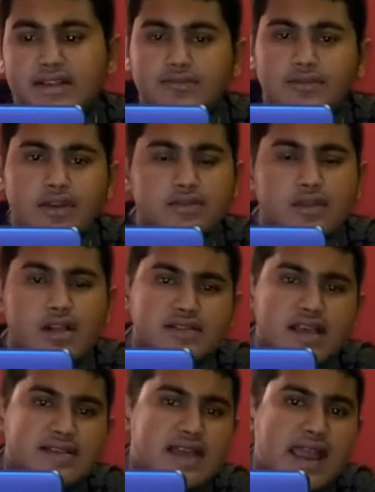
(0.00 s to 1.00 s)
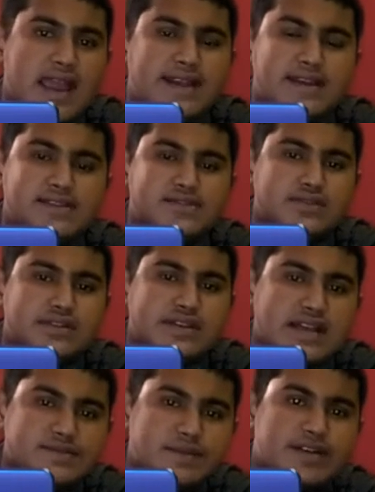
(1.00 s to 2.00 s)
This one also has the 18:9
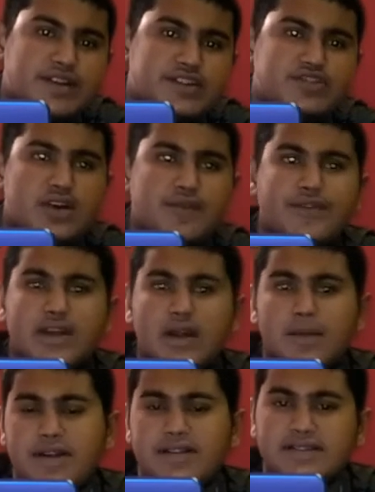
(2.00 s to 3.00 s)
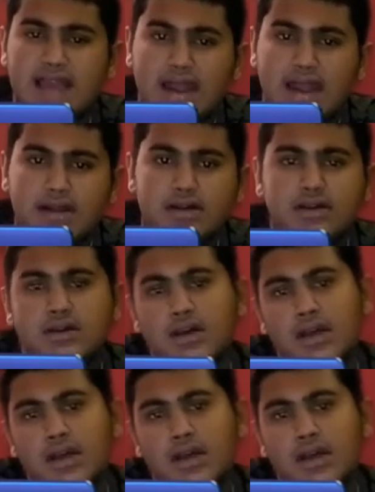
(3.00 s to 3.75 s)
aspect ratio of fingerprint scanner,